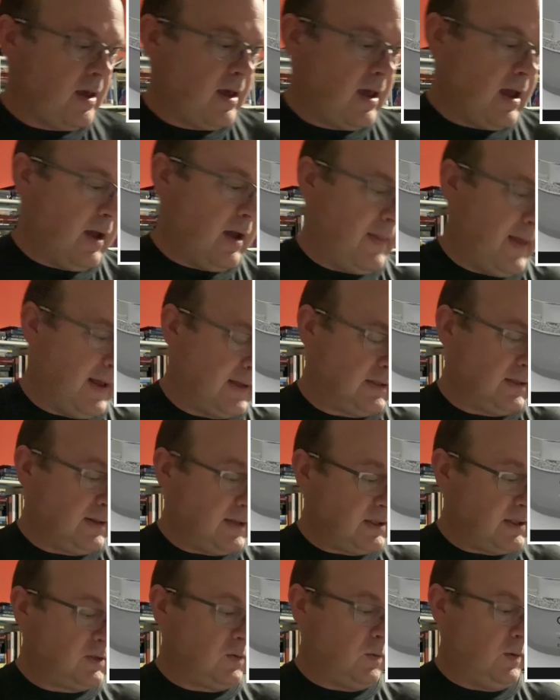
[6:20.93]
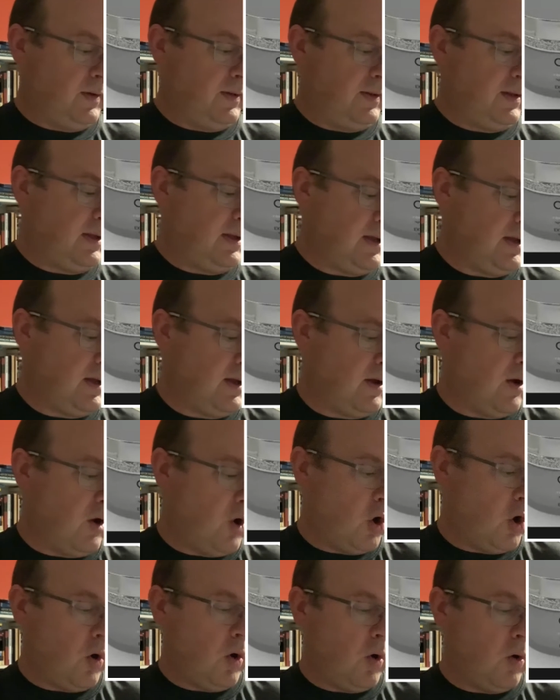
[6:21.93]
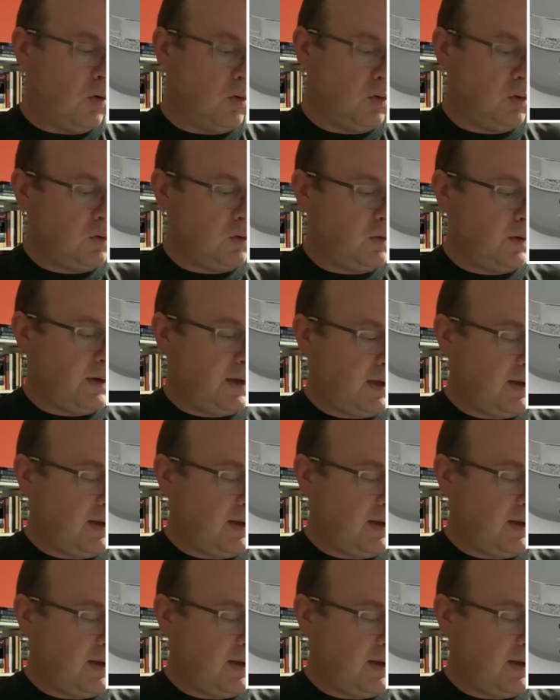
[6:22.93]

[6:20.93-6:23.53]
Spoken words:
And that's this one, the OHUI